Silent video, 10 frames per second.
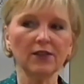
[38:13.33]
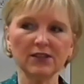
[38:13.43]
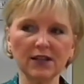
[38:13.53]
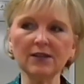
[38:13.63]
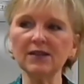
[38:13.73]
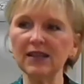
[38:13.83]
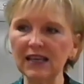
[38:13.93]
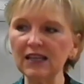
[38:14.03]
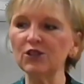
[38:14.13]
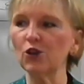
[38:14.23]
The sons of the
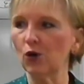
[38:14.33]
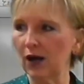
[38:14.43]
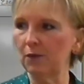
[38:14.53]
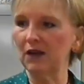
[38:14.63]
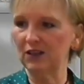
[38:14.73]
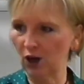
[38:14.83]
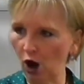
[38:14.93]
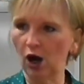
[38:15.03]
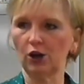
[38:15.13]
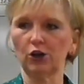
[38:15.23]
east don't come in to
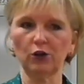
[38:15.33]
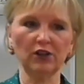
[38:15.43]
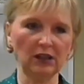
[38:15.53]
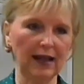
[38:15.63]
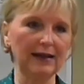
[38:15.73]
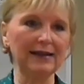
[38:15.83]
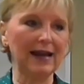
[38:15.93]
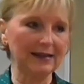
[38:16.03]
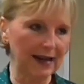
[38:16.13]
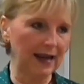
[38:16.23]
conquer the land
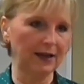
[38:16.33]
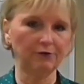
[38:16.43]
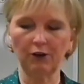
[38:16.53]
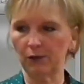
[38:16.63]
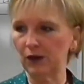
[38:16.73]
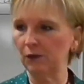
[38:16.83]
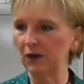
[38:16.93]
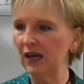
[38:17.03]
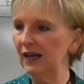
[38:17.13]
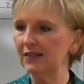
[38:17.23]
and take it from them.
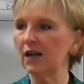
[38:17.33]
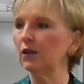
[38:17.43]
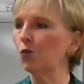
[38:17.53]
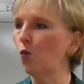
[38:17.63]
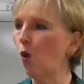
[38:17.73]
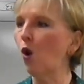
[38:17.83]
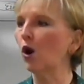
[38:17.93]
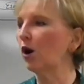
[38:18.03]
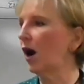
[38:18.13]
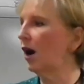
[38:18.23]
It's not a
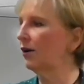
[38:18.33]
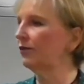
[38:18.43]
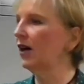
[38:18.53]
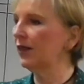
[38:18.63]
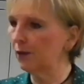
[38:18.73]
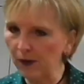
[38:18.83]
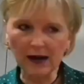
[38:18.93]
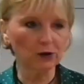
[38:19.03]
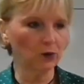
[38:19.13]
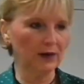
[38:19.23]
war of the
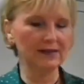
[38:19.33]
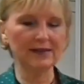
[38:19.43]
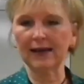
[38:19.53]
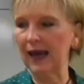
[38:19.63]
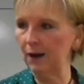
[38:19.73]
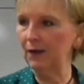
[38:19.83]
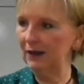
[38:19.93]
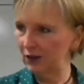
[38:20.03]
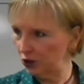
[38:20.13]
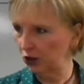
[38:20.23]
Bedouins that came in
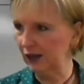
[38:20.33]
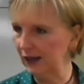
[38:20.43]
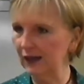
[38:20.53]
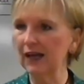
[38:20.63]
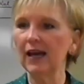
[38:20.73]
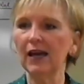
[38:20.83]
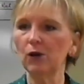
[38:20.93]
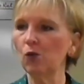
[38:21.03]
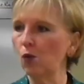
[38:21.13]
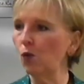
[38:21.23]
and took it.
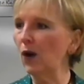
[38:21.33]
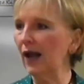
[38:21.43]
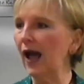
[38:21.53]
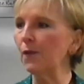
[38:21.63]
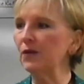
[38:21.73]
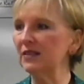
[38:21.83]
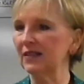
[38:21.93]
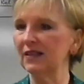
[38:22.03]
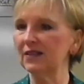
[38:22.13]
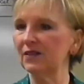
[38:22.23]
What happens
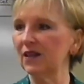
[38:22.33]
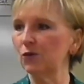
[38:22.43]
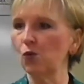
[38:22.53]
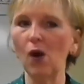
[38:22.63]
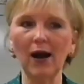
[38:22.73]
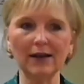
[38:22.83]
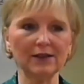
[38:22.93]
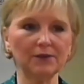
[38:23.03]
is, then what?